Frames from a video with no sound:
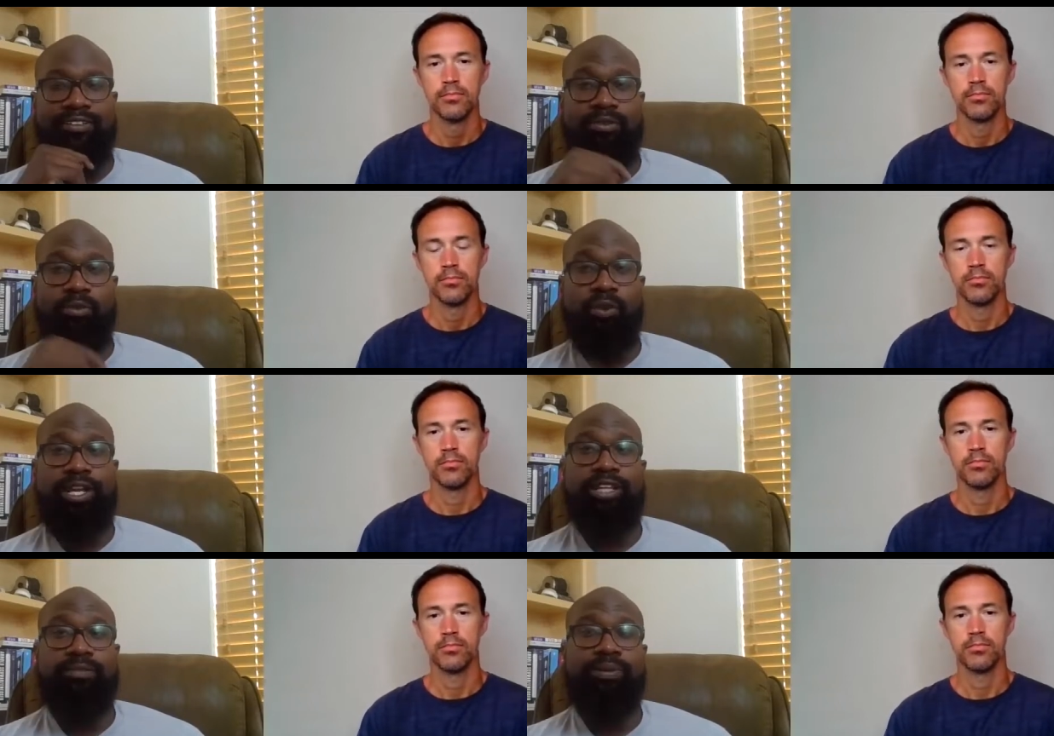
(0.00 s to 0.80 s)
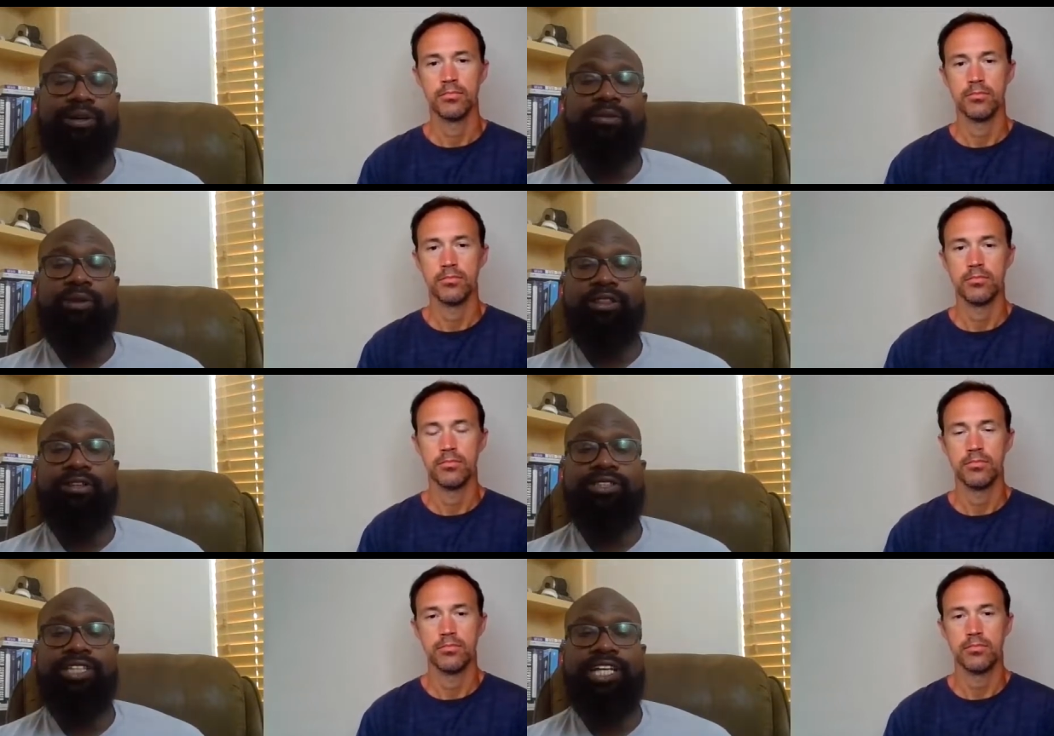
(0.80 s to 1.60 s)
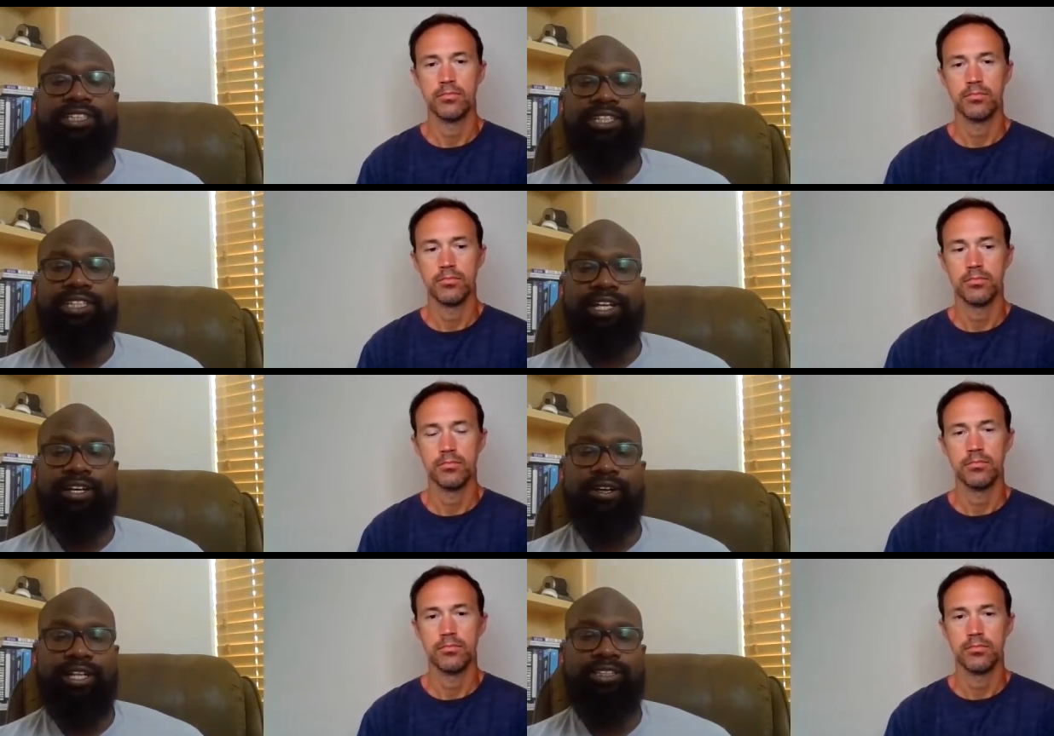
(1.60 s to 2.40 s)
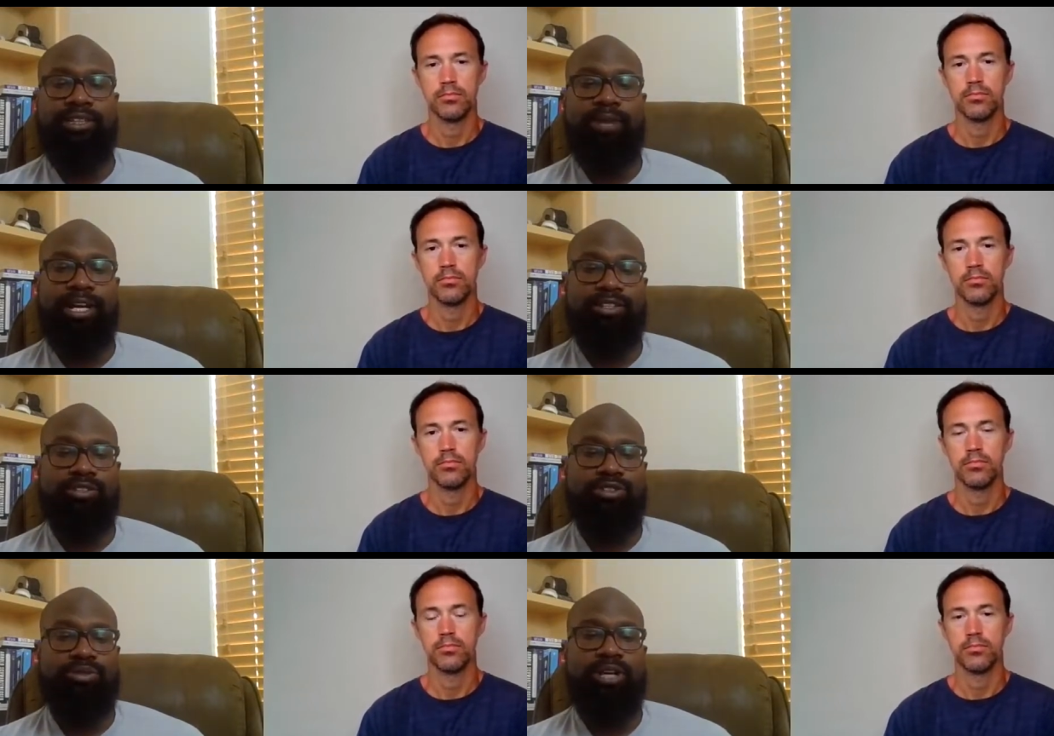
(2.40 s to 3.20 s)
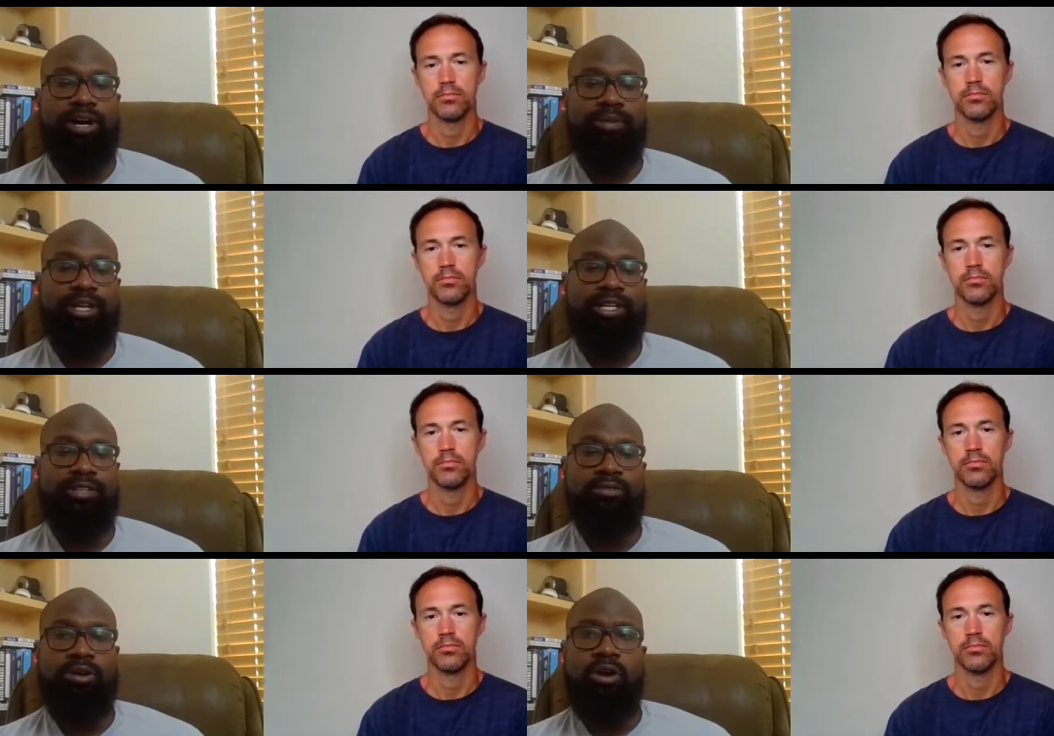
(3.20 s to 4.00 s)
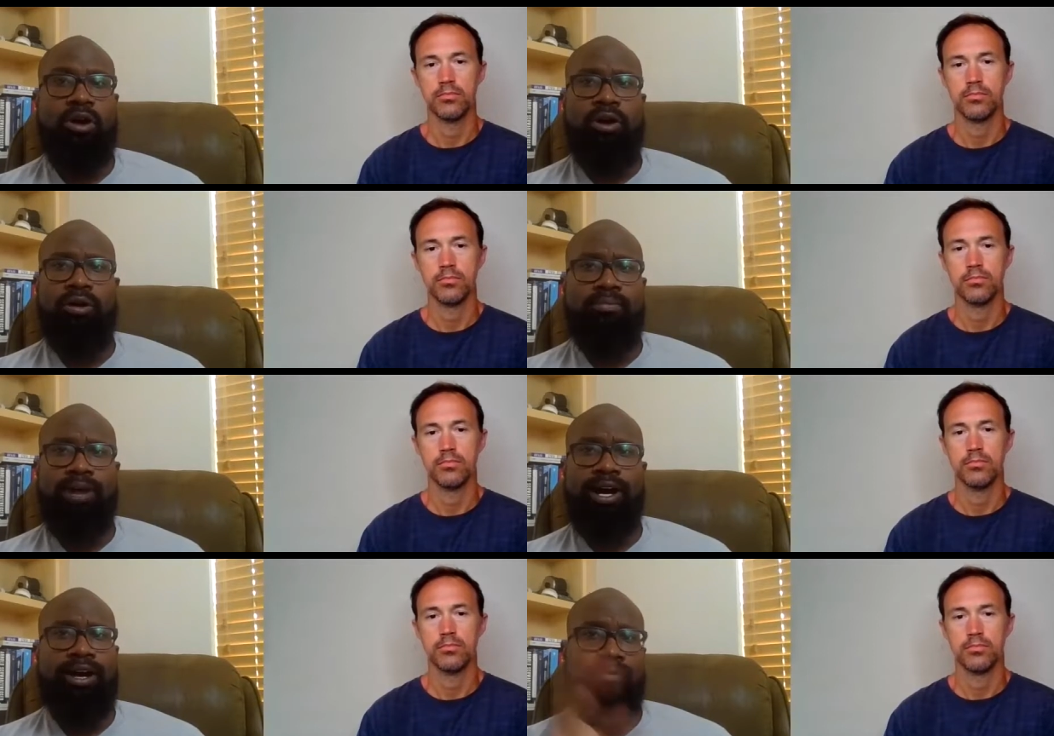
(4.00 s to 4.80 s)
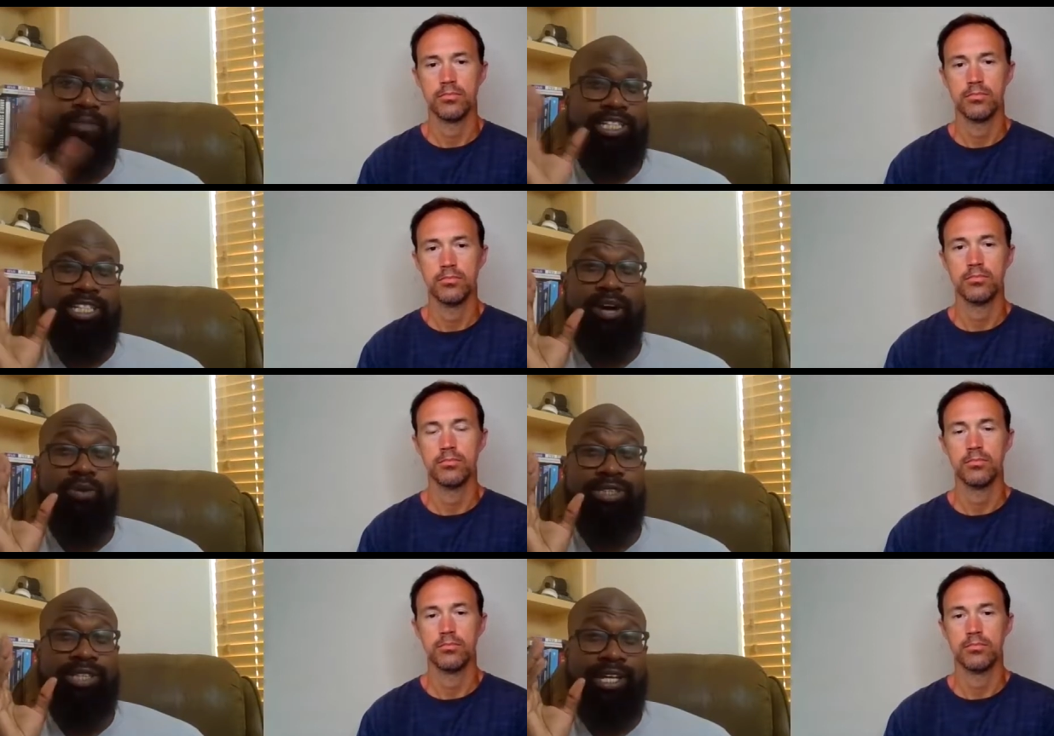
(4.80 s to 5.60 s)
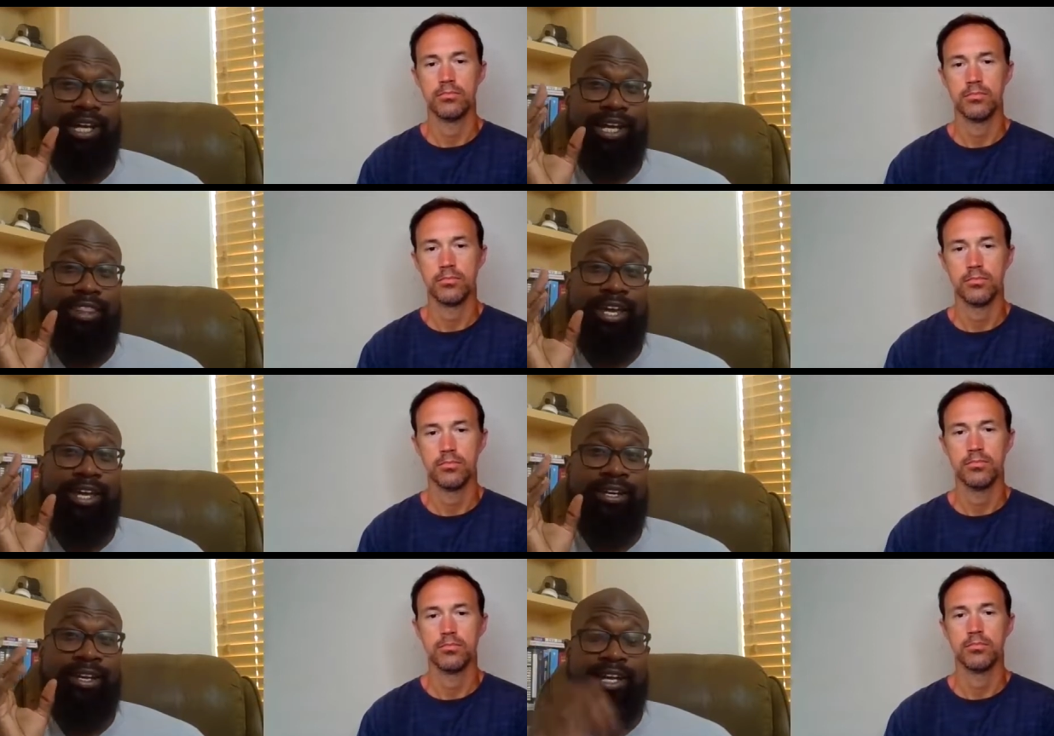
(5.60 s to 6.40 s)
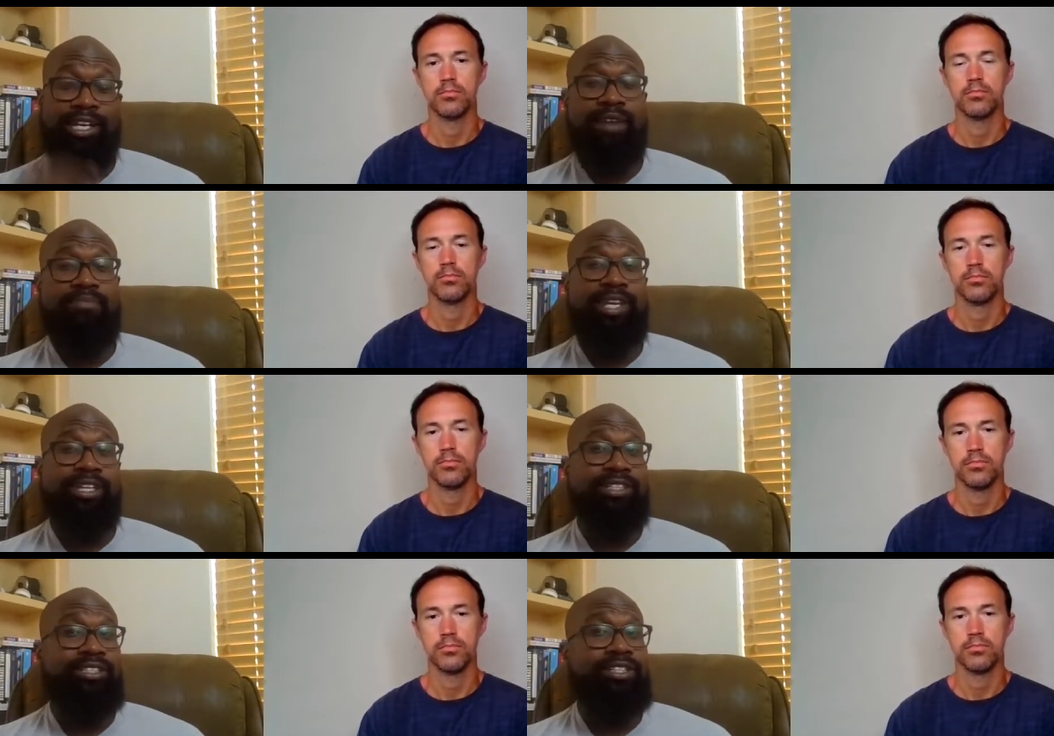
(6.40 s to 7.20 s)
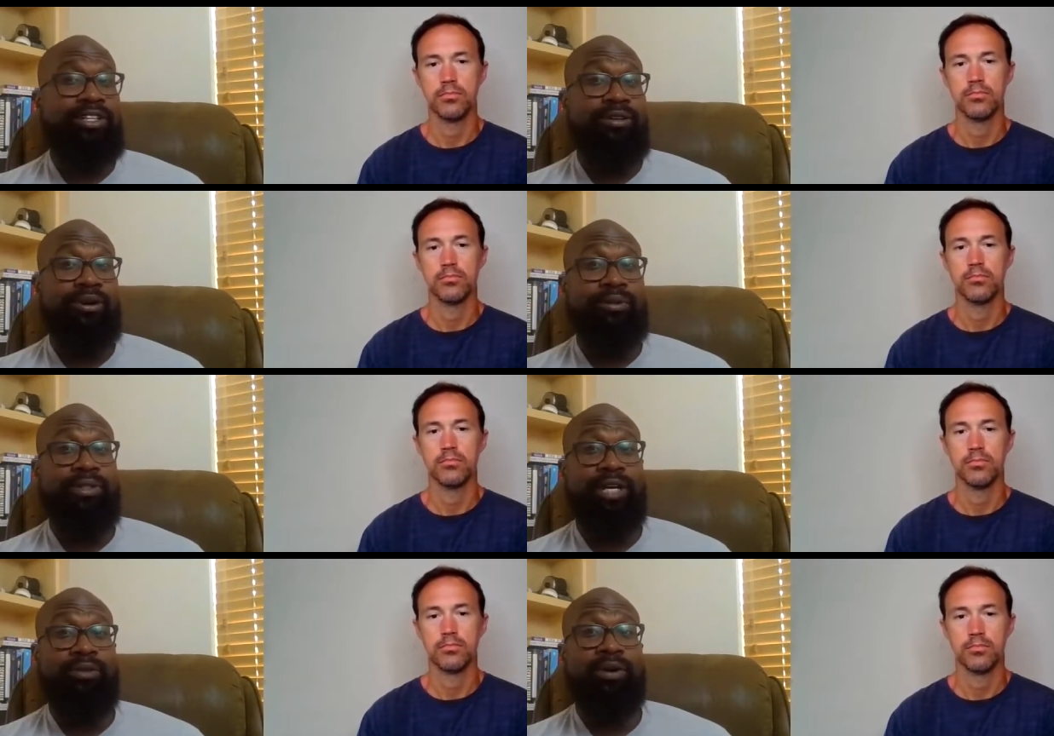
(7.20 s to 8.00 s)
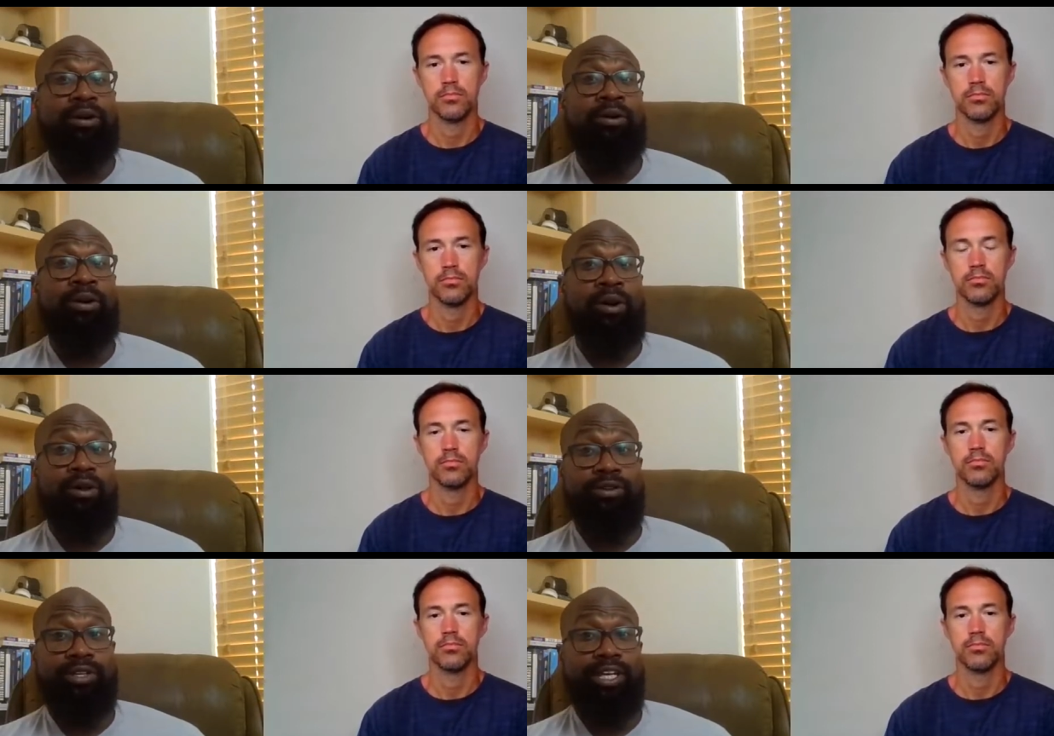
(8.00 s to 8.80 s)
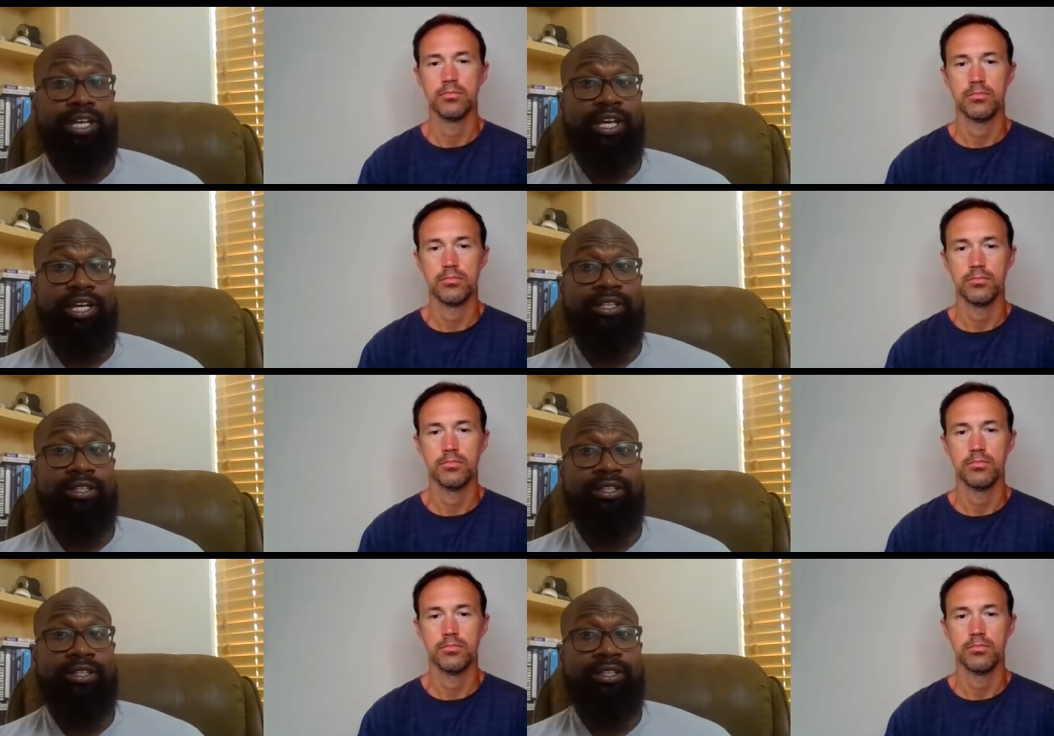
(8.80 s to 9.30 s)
Speaker 1: when they put brought those kids in there and somebody in the group commented my my child was not like that and i immediately knew i was like well your kid